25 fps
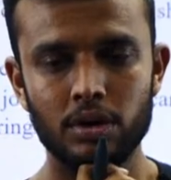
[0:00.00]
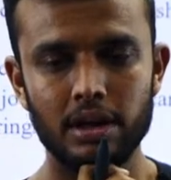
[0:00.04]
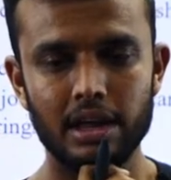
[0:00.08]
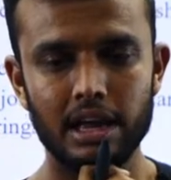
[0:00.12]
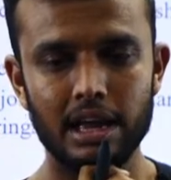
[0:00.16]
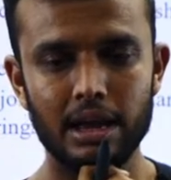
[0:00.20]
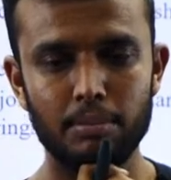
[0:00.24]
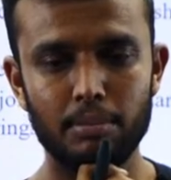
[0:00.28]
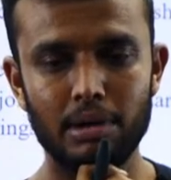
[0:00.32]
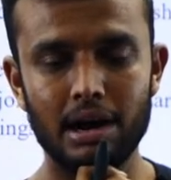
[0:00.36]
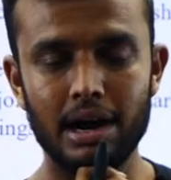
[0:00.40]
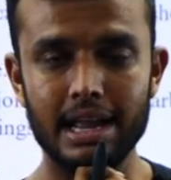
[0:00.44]

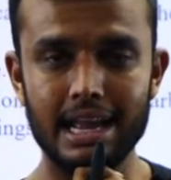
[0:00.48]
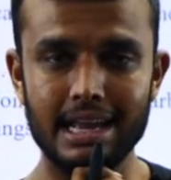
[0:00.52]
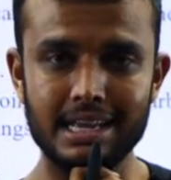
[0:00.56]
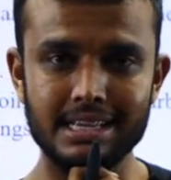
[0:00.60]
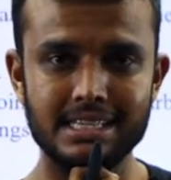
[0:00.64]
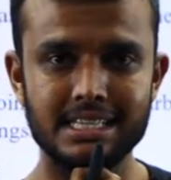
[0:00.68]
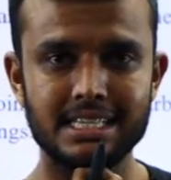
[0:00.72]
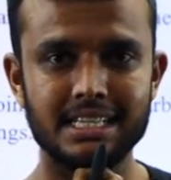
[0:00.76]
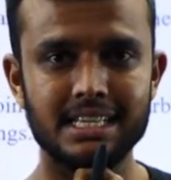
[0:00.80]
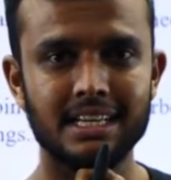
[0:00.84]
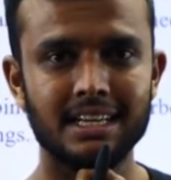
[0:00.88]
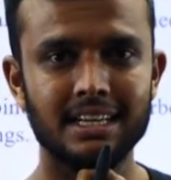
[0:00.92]
Hema,
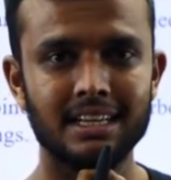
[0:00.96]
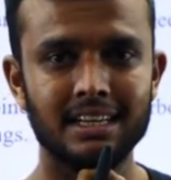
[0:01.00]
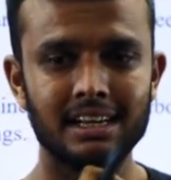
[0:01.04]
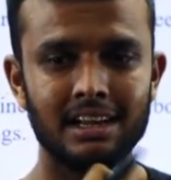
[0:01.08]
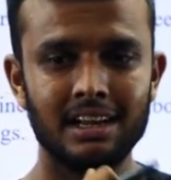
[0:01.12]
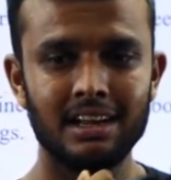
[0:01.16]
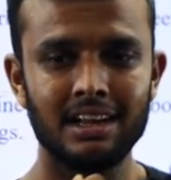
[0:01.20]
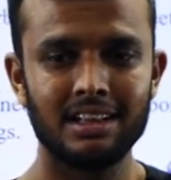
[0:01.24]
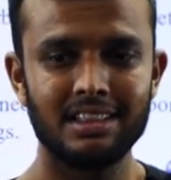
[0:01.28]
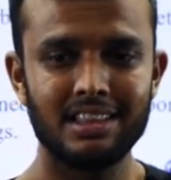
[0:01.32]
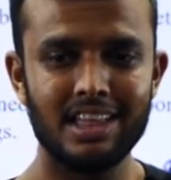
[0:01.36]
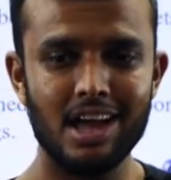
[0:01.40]
yes.
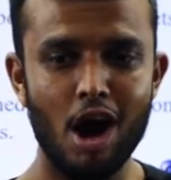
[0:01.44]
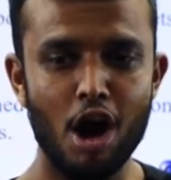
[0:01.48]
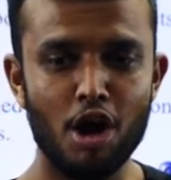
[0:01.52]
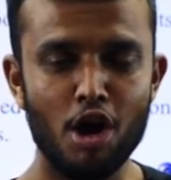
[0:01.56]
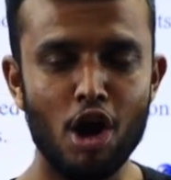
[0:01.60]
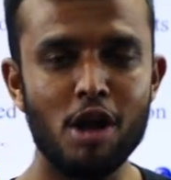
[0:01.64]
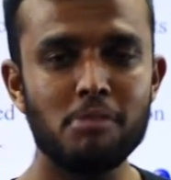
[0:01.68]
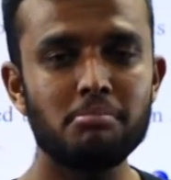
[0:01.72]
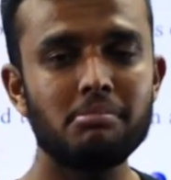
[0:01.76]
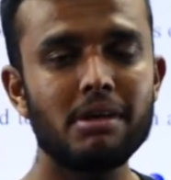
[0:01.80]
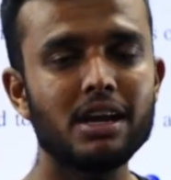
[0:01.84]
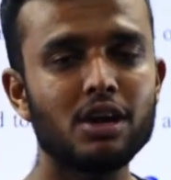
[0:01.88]
They are
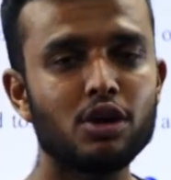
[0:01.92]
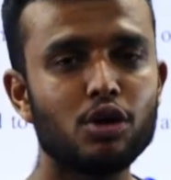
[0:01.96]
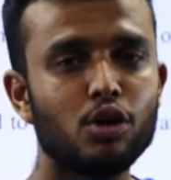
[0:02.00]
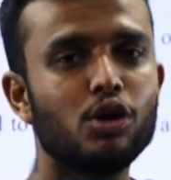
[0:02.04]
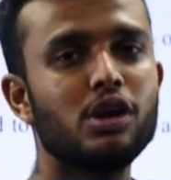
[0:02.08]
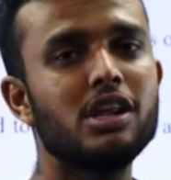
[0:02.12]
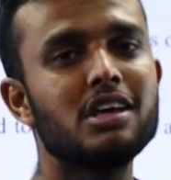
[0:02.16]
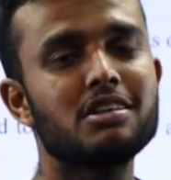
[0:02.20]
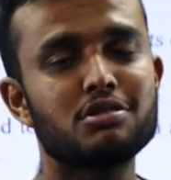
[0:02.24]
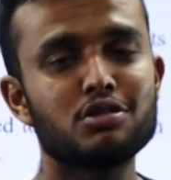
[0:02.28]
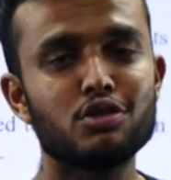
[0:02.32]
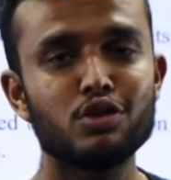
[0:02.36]
all my
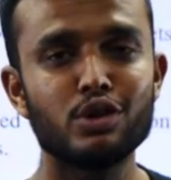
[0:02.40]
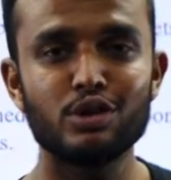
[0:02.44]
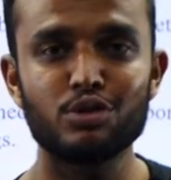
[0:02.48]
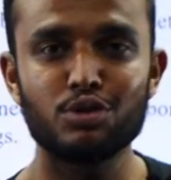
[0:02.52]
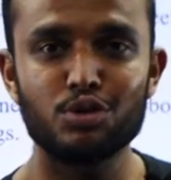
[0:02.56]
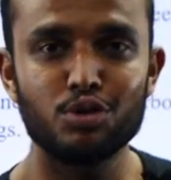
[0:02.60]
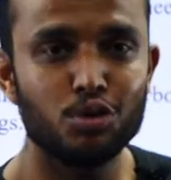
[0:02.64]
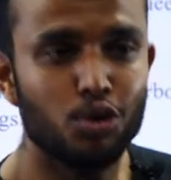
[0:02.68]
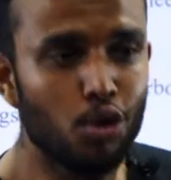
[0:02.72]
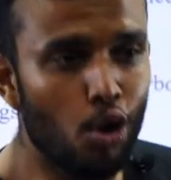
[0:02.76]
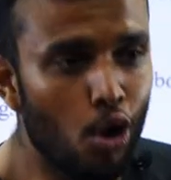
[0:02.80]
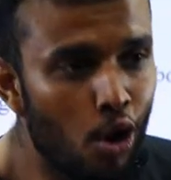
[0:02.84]
college
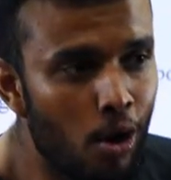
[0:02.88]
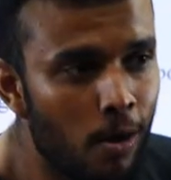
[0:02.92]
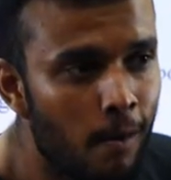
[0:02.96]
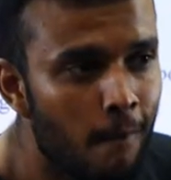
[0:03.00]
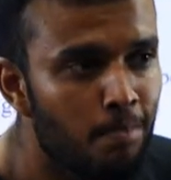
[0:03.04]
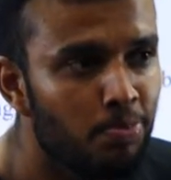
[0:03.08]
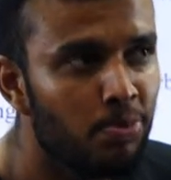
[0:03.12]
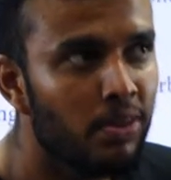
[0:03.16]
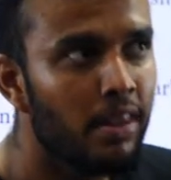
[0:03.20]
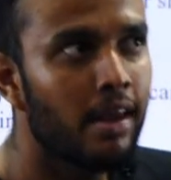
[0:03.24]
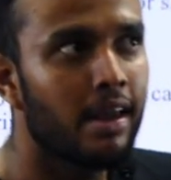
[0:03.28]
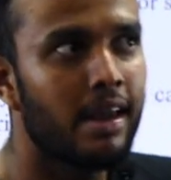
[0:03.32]
students, you
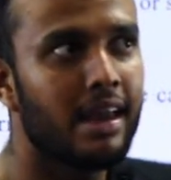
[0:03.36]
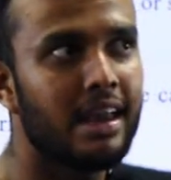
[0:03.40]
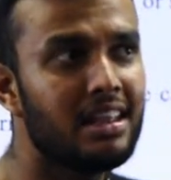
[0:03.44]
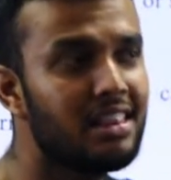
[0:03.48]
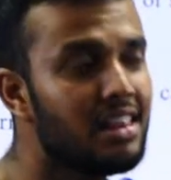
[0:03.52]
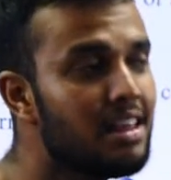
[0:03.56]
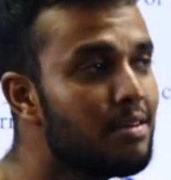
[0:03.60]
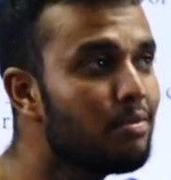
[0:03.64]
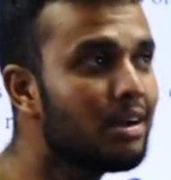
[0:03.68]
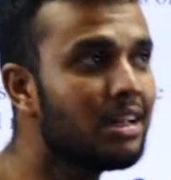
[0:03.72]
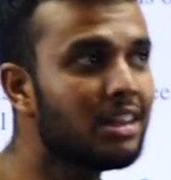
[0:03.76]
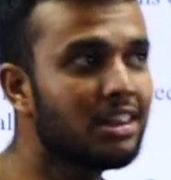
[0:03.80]
know. In
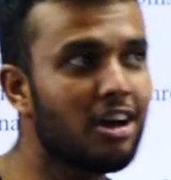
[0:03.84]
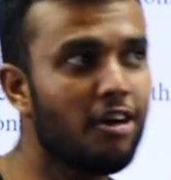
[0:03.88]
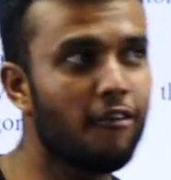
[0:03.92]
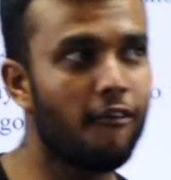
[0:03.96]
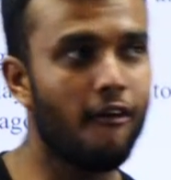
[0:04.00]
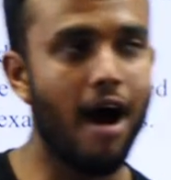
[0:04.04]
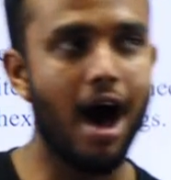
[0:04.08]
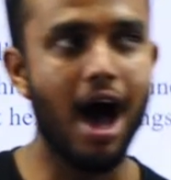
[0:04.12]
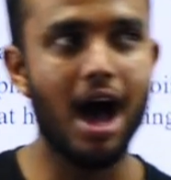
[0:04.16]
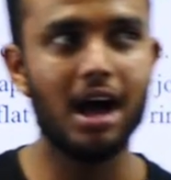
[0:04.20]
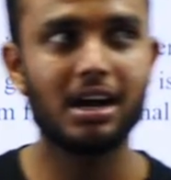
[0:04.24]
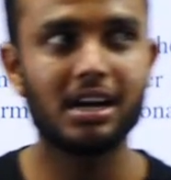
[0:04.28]
the month of
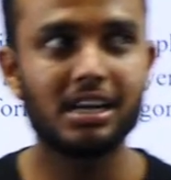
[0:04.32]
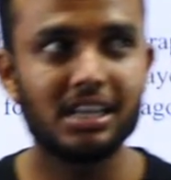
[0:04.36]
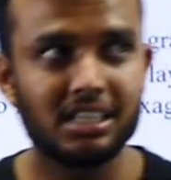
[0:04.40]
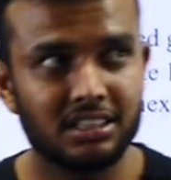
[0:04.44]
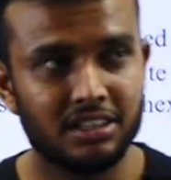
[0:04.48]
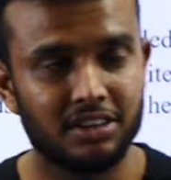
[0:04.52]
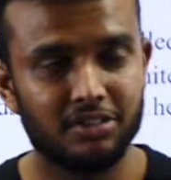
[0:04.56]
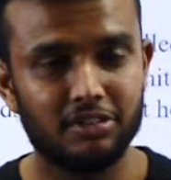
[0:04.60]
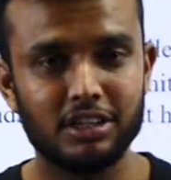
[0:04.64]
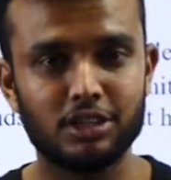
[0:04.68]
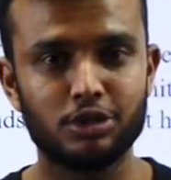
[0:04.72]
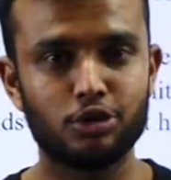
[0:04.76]

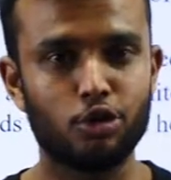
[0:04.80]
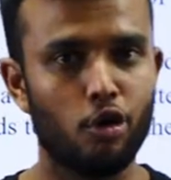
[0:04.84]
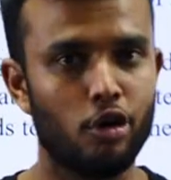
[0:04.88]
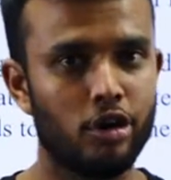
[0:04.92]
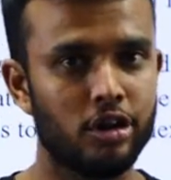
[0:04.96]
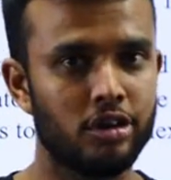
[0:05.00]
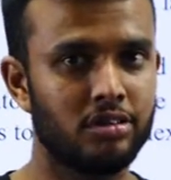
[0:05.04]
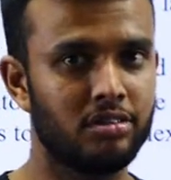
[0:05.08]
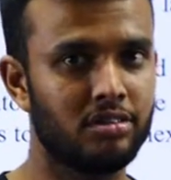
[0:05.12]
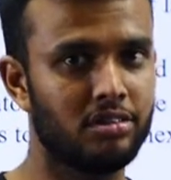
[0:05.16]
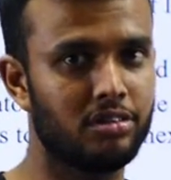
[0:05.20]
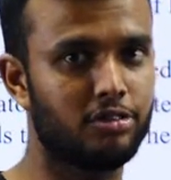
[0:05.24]
August, we
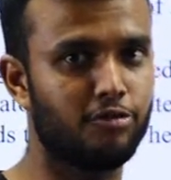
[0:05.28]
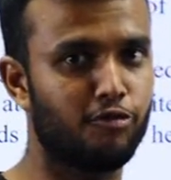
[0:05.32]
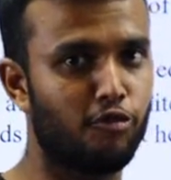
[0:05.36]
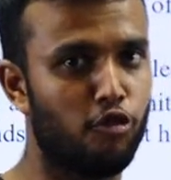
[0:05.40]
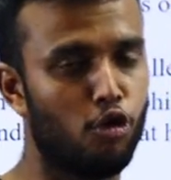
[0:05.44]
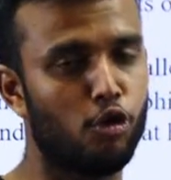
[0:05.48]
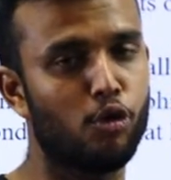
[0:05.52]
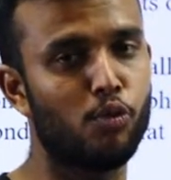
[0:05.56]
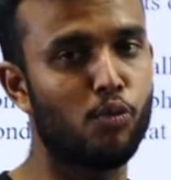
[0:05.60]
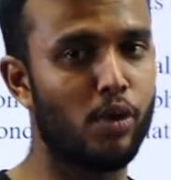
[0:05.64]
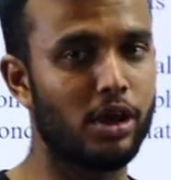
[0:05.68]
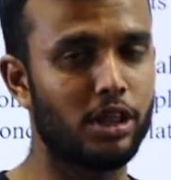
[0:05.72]
join
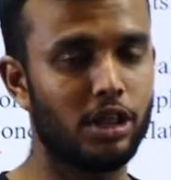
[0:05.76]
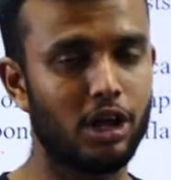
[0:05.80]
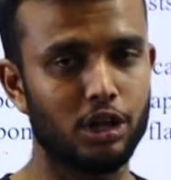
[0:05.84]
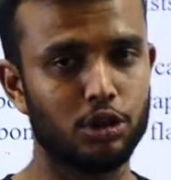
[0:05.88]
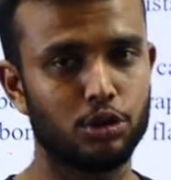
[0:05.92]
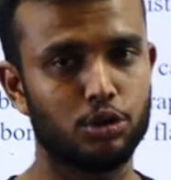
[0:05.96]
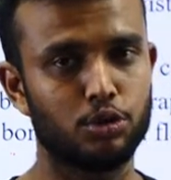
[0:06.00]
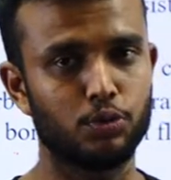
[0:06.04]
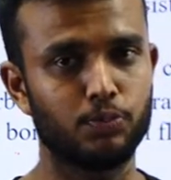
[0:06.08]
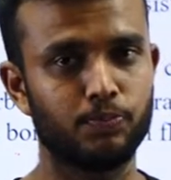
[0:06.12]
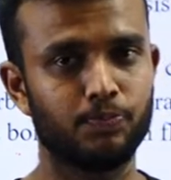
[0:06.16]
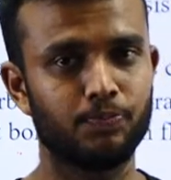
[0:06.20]
for
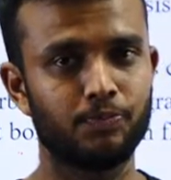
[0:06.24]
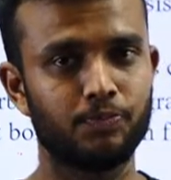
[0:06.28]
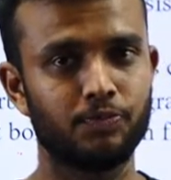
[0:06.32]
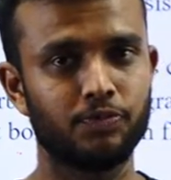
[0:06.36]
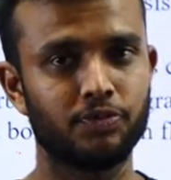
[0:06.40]
Vedantu.